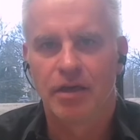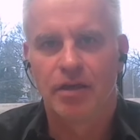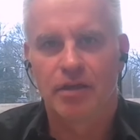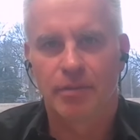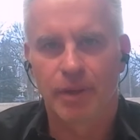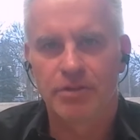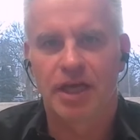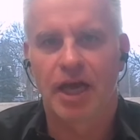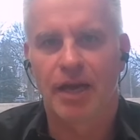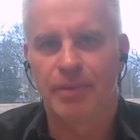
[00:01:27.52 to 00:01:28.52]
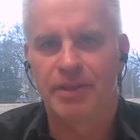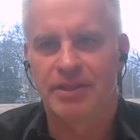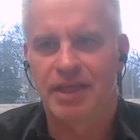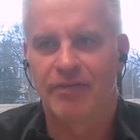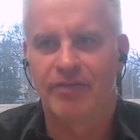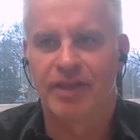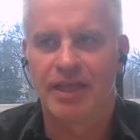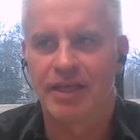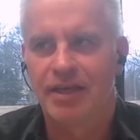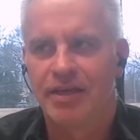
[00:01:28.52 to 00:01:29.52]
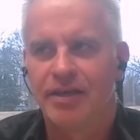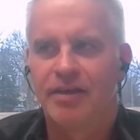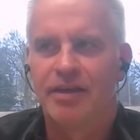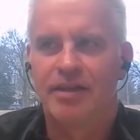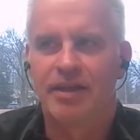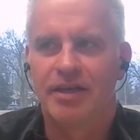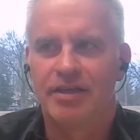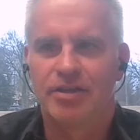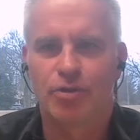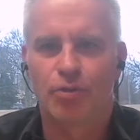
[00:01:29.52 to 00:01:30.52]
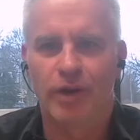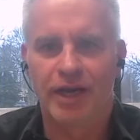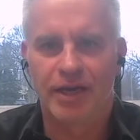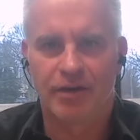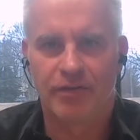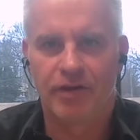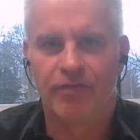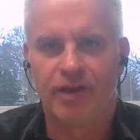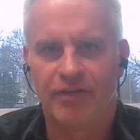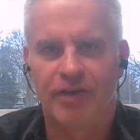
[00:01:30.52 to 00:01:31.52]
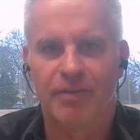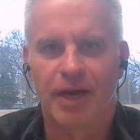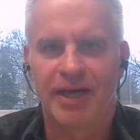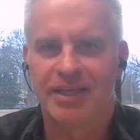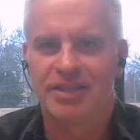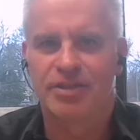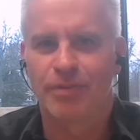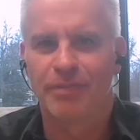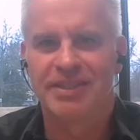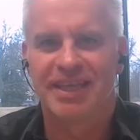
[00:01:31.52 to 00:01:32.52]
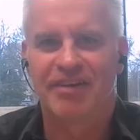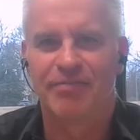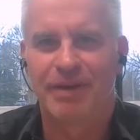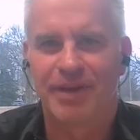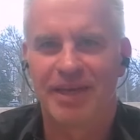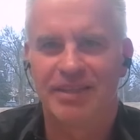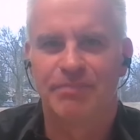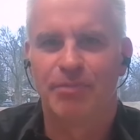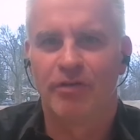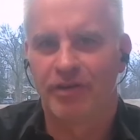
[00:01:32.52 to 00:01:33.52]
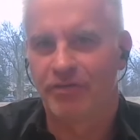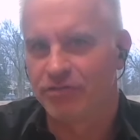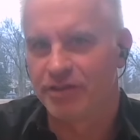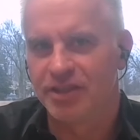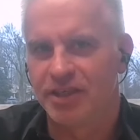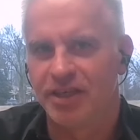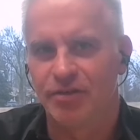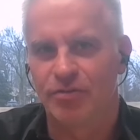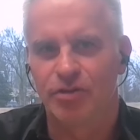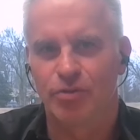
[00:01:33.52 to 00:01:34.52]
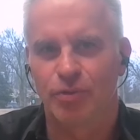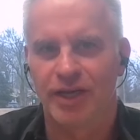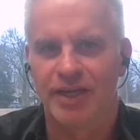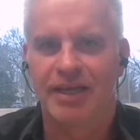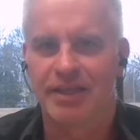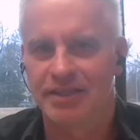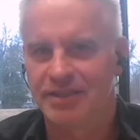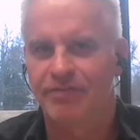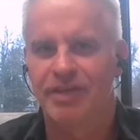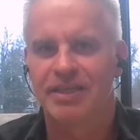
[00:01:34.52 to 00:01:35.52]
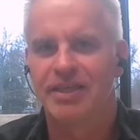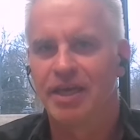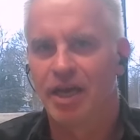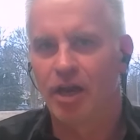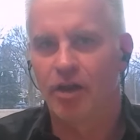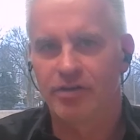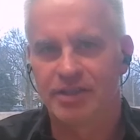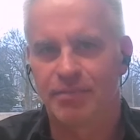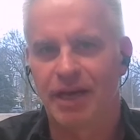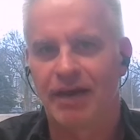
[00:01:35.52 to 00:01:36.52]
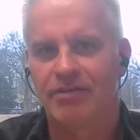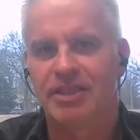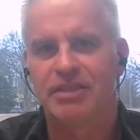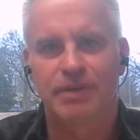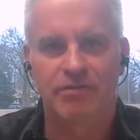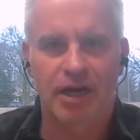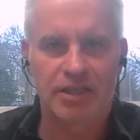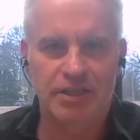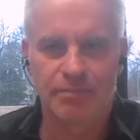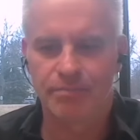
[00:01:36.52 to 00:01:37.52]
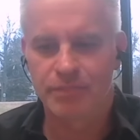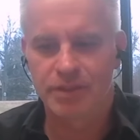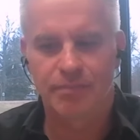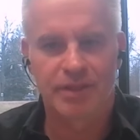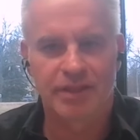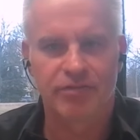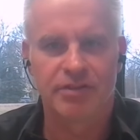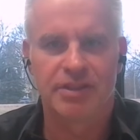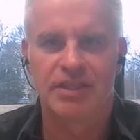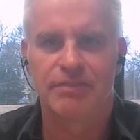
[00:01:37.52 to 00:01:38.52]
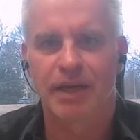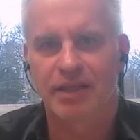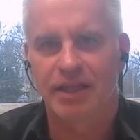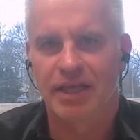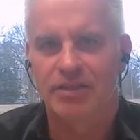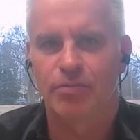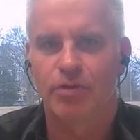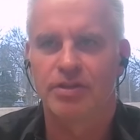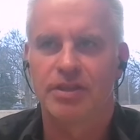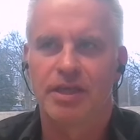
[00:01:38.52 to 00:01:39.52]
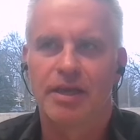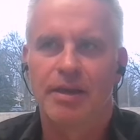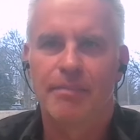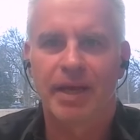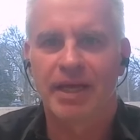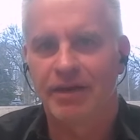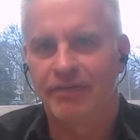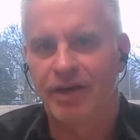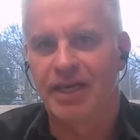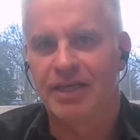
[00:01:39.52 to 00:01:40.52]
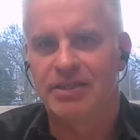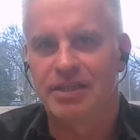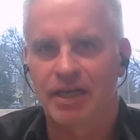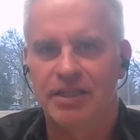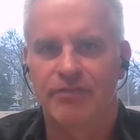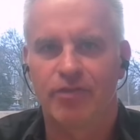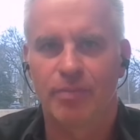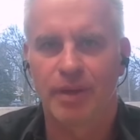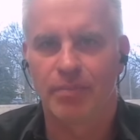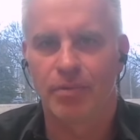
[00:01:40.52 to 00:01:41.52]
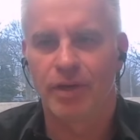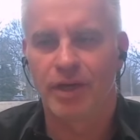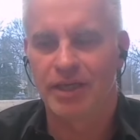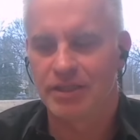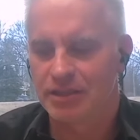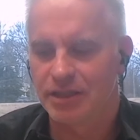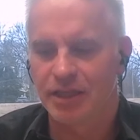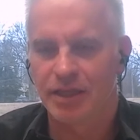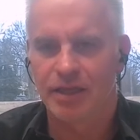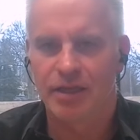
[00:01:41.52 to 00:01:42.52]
the most hype is kind of the twin of lithium-ion. As a twin myself, maybe it's more of a fraternal twin. There's definitely a lot of similarities, but there are some differences. But I think that's what's making it very exciting for people is the